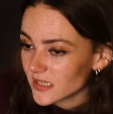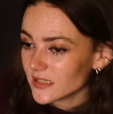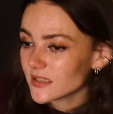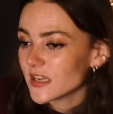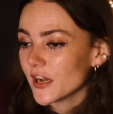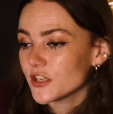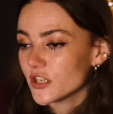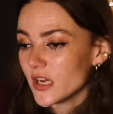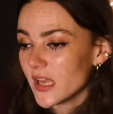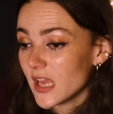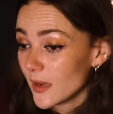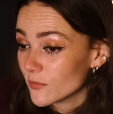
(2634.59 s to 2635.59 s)
Instead,
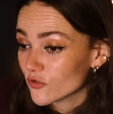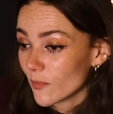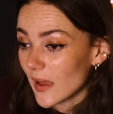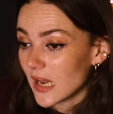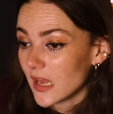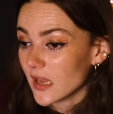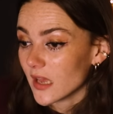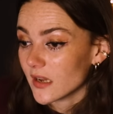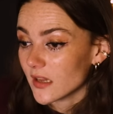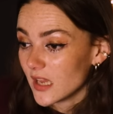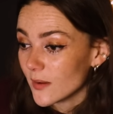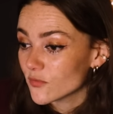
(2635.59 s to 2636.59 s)
she keeps rebelling
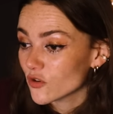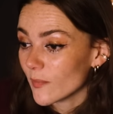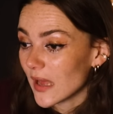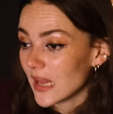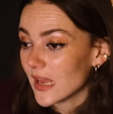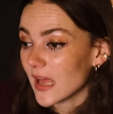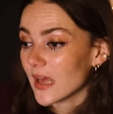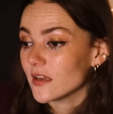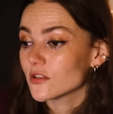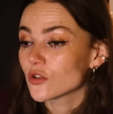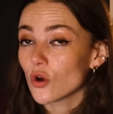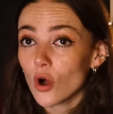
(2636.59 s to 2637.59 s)
and keeps rebelling and
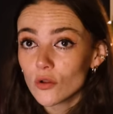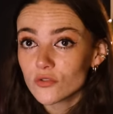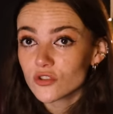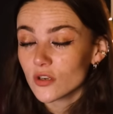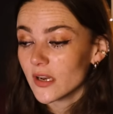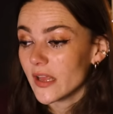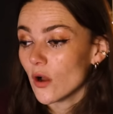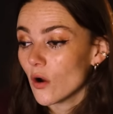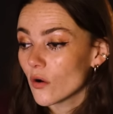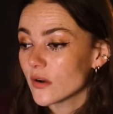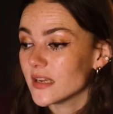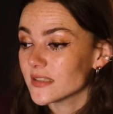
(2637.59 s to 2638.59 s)
is constantly
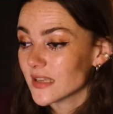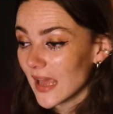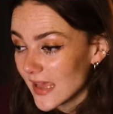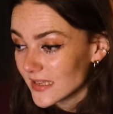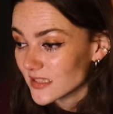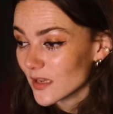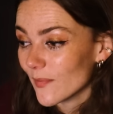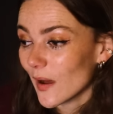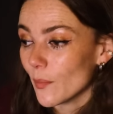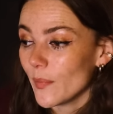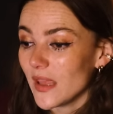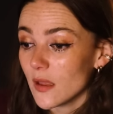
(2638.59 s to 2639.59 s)
on his case
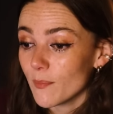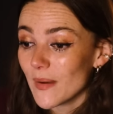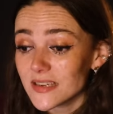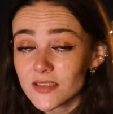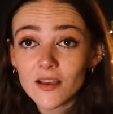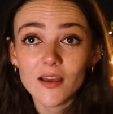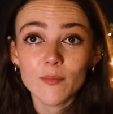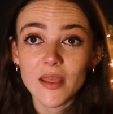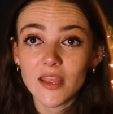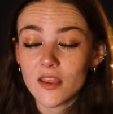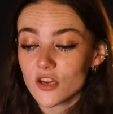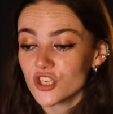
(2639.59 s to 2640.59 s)
about being better and
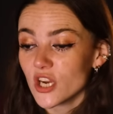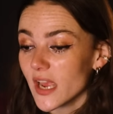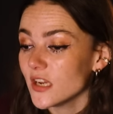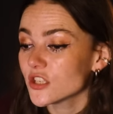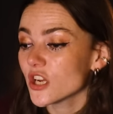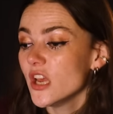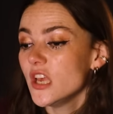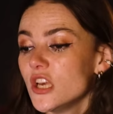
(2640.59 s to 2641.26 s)
making a change.